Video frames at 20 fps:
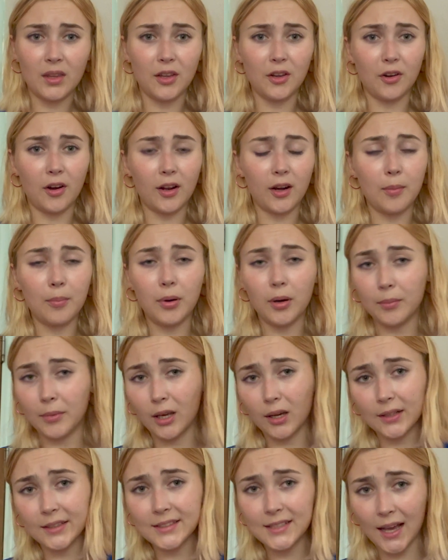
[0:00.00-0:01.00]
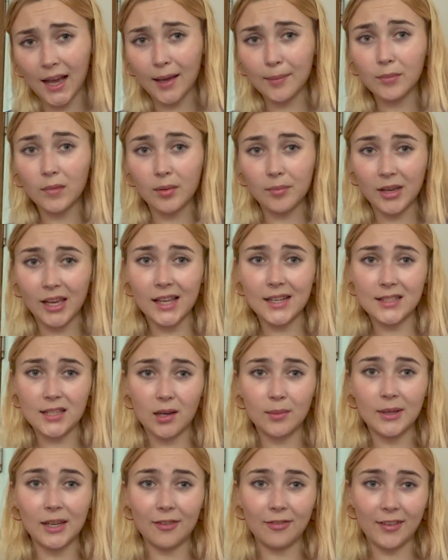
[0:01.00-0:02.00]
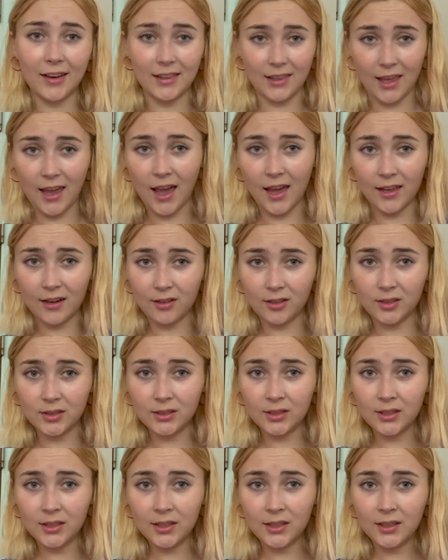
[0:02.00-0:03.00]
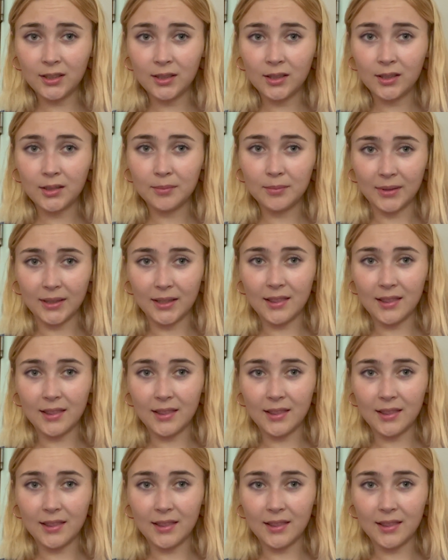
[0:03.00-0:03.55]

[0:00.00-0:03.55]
You're not gonna put me on a time limit and tell me to find the idol, but